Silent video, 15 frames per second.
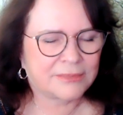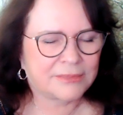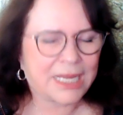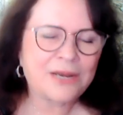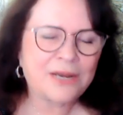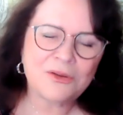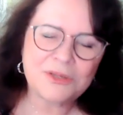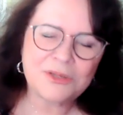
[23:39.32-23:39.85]

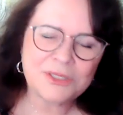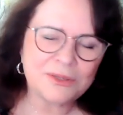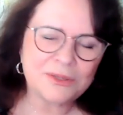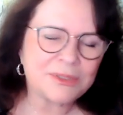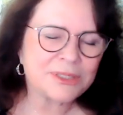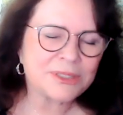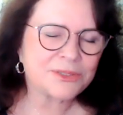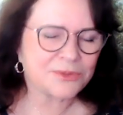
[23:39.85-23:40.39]
And
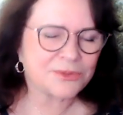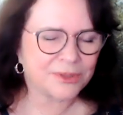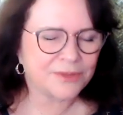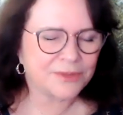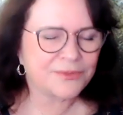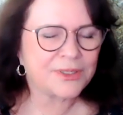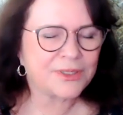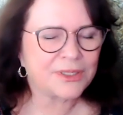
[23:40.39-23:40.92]
also, it's sort
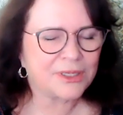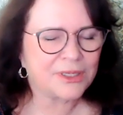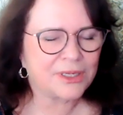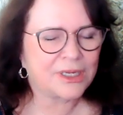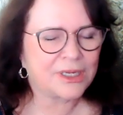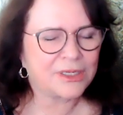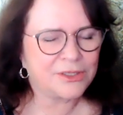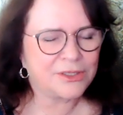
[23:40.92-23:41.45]
of a,
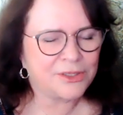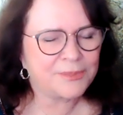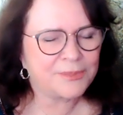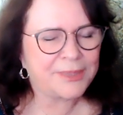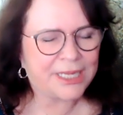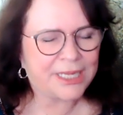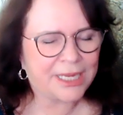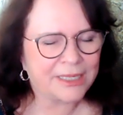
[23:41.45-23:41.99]
a new
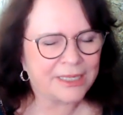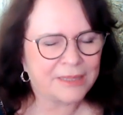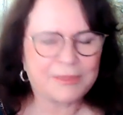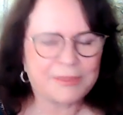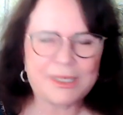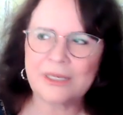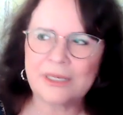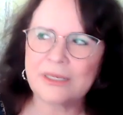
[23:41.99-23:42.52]
beginning
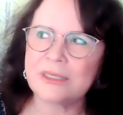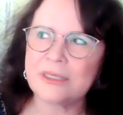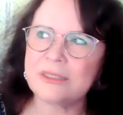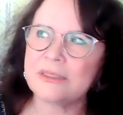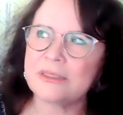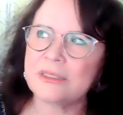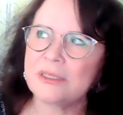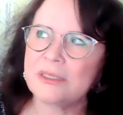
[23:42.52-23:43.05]

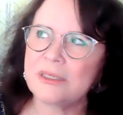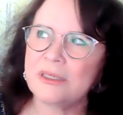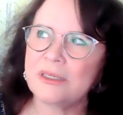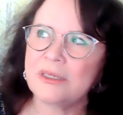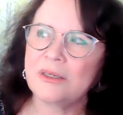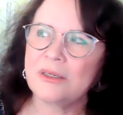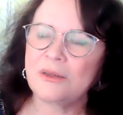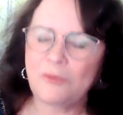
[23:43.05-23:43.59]
because
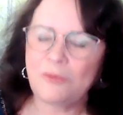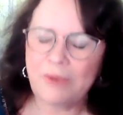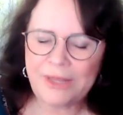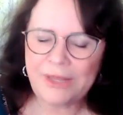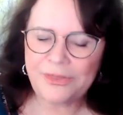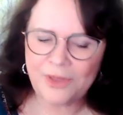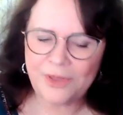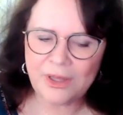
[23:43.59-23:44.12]

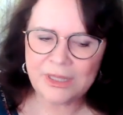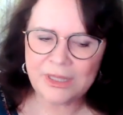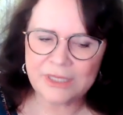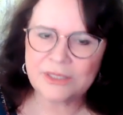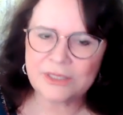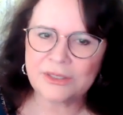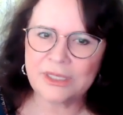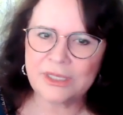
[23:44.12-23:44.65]
we thought
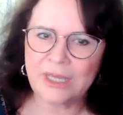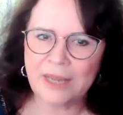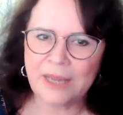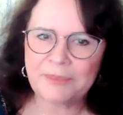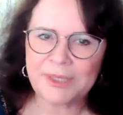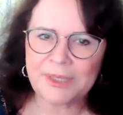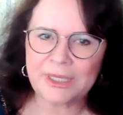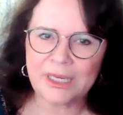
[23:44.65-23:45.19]
this couldn't
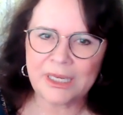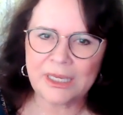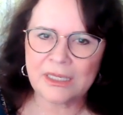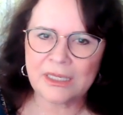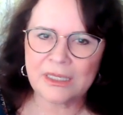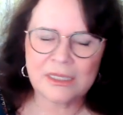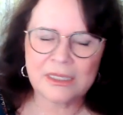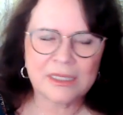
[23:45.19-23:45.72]
happen
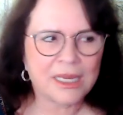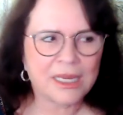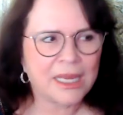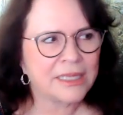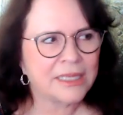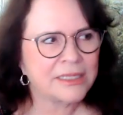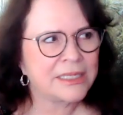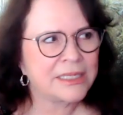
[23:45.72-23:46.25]
again.
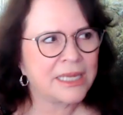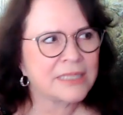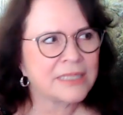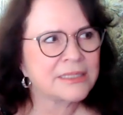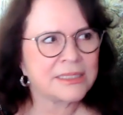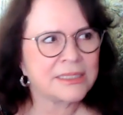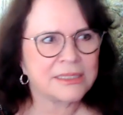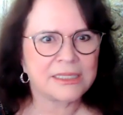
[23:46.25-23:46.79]
And
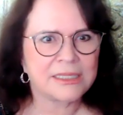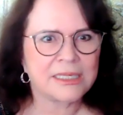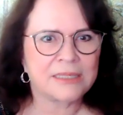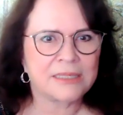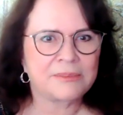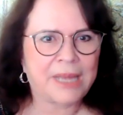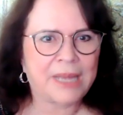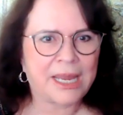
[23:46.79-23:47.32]
yes, it
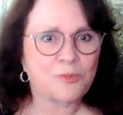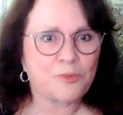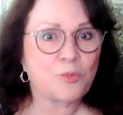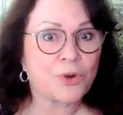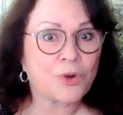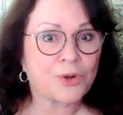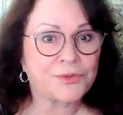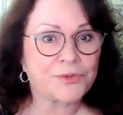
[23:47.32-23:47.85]
did, and
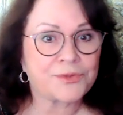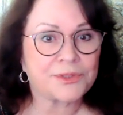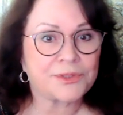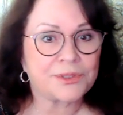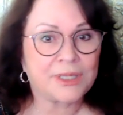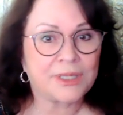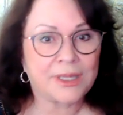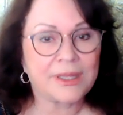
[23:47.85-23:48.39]
worse,
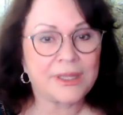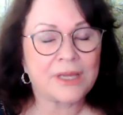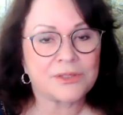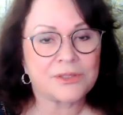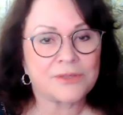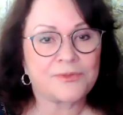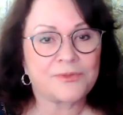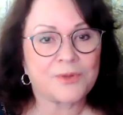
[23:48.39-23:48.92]
a
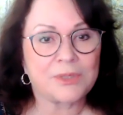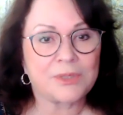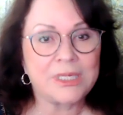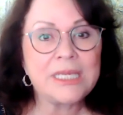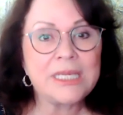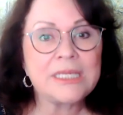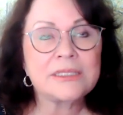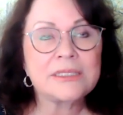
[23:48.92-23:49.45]
thousandfold.
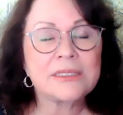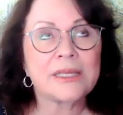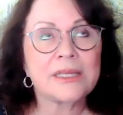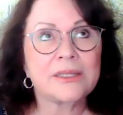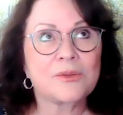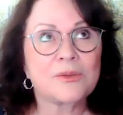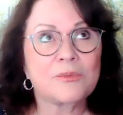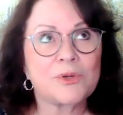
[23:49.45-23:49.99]
He is
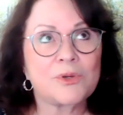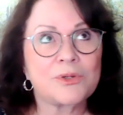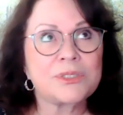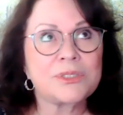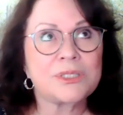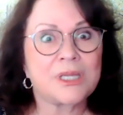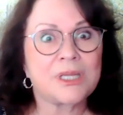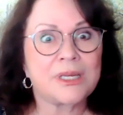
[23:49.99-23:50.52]
like the
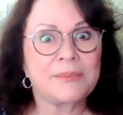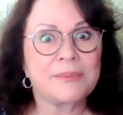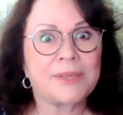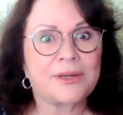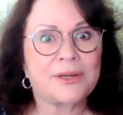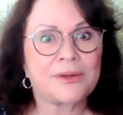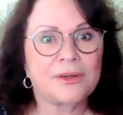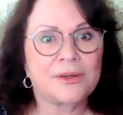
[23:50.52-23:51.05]
worst
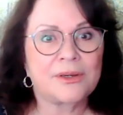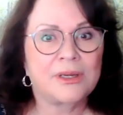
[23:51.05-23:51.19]
nightmare